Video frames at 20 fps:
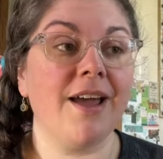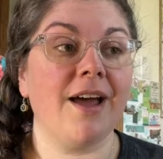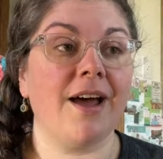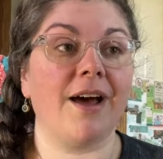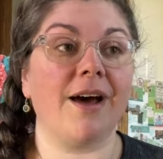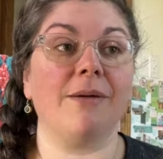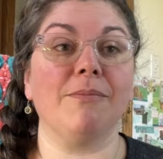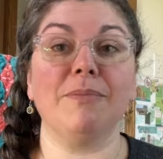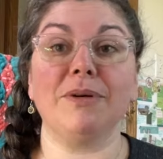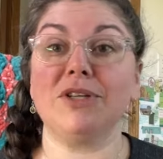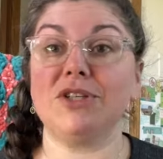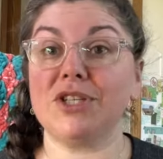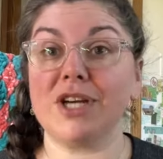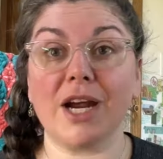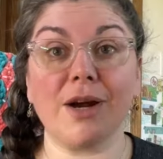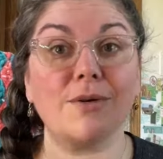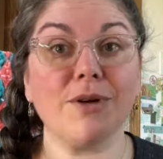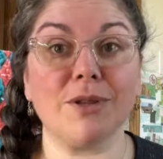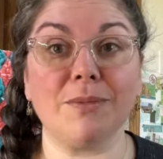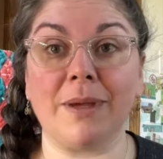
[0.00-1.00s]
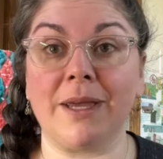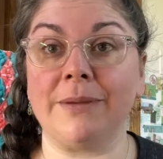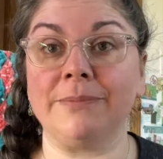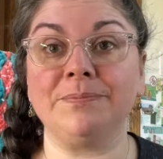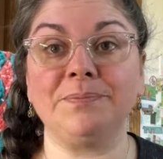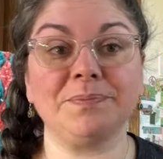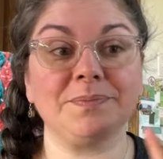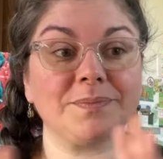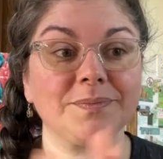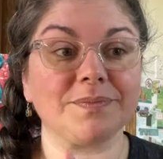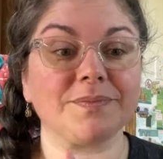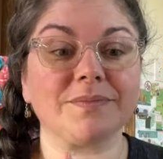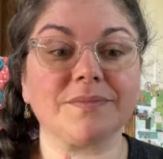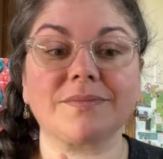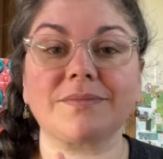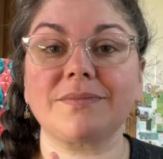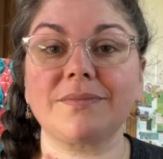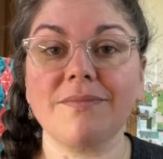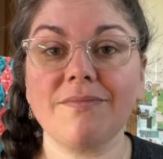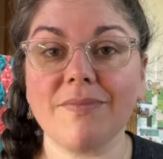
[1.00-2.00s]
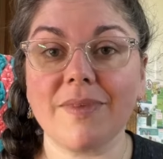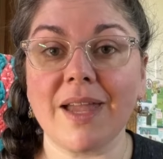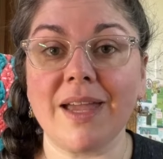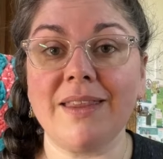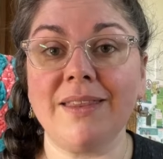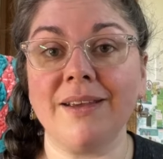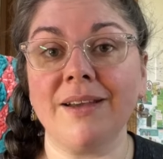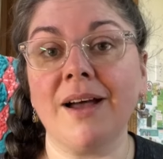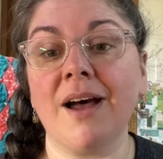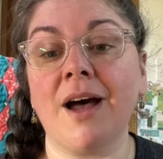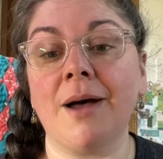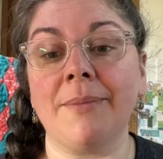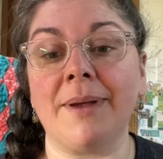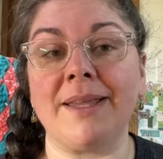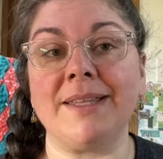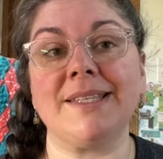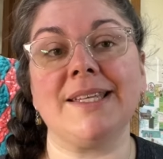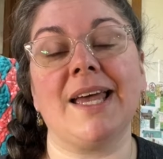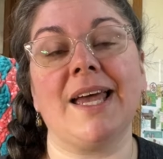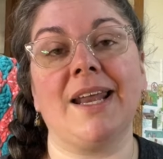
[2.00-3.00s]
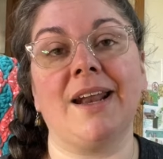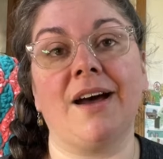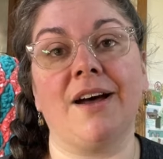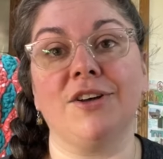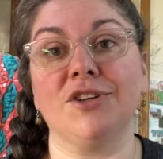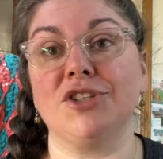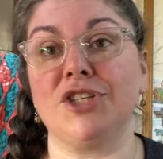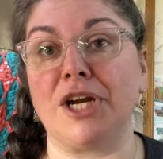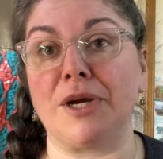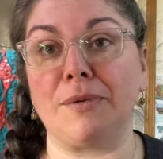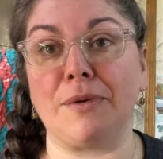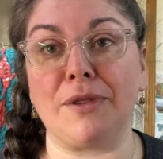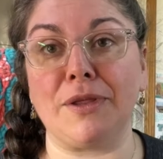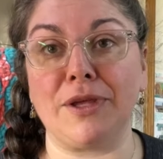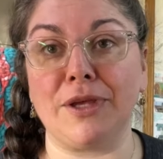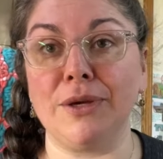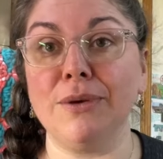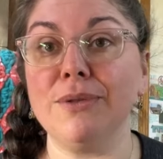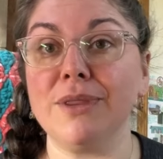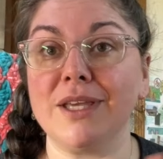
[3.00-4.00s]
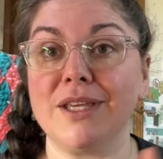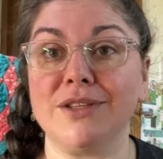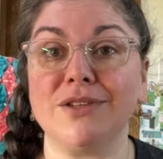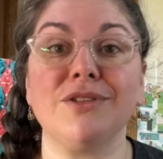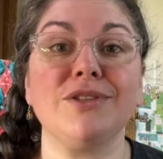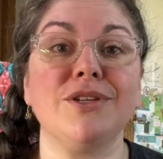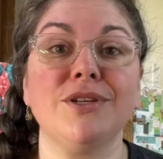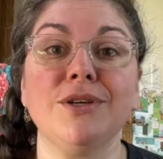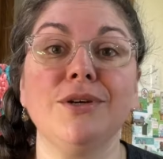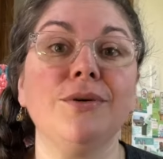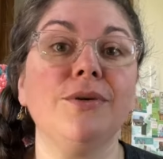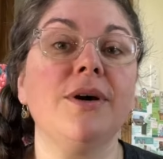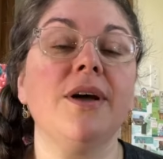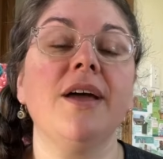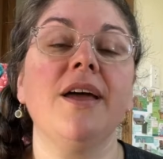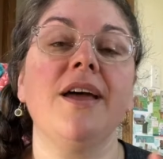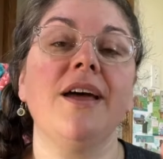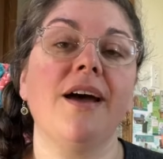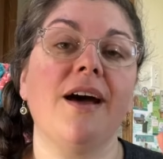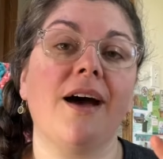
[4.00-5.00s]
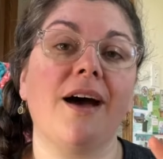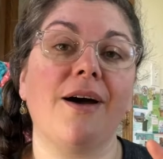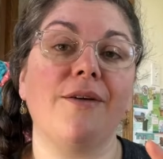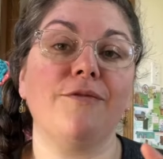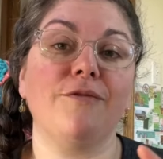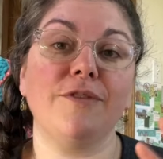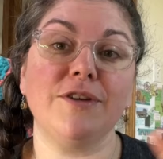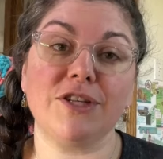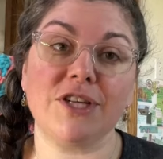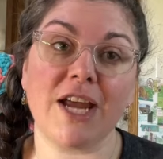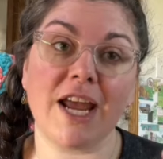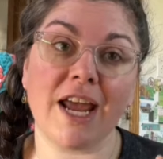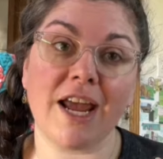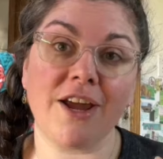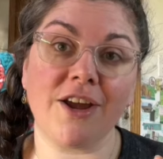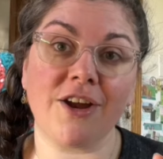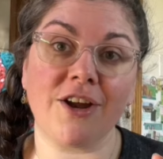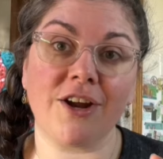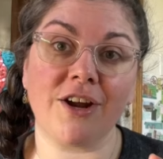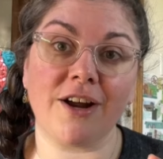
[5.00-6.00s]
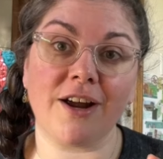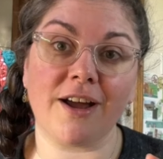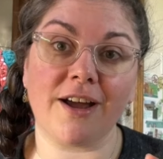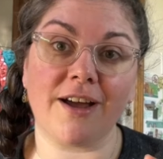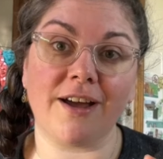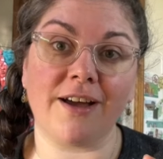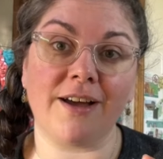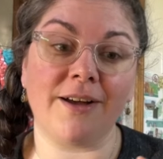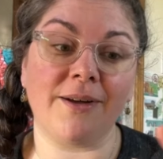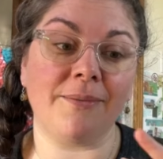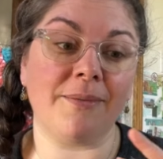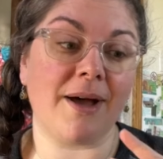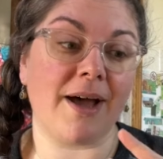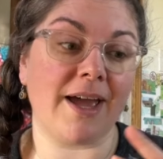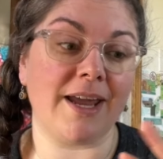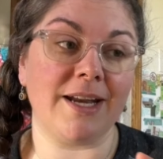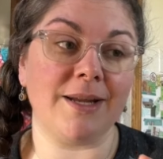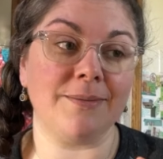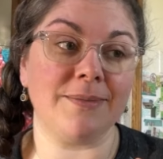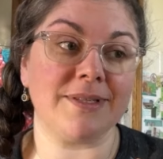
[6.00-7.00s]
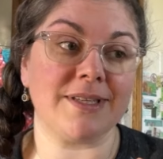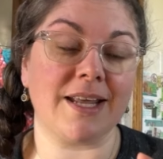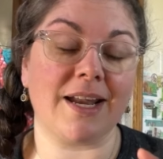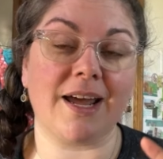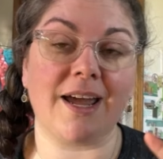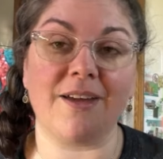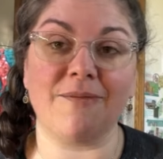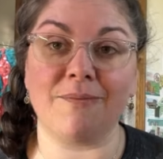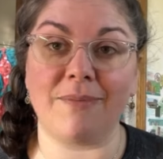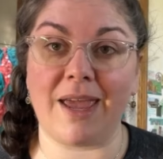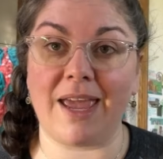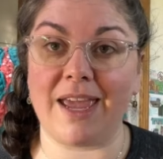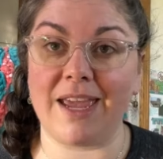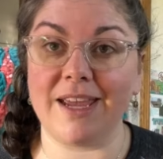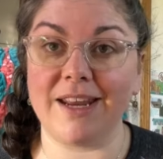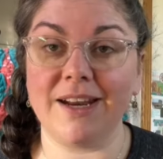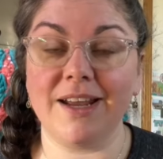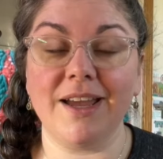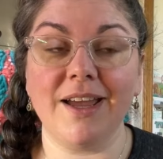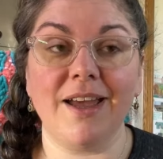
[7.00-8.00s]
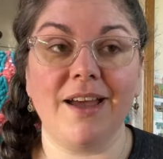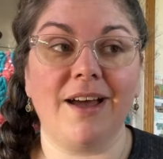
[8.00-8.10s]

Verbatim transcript: Um, but share it with me in the comments and I'll share with you these two um, fish hanger um, items that I made.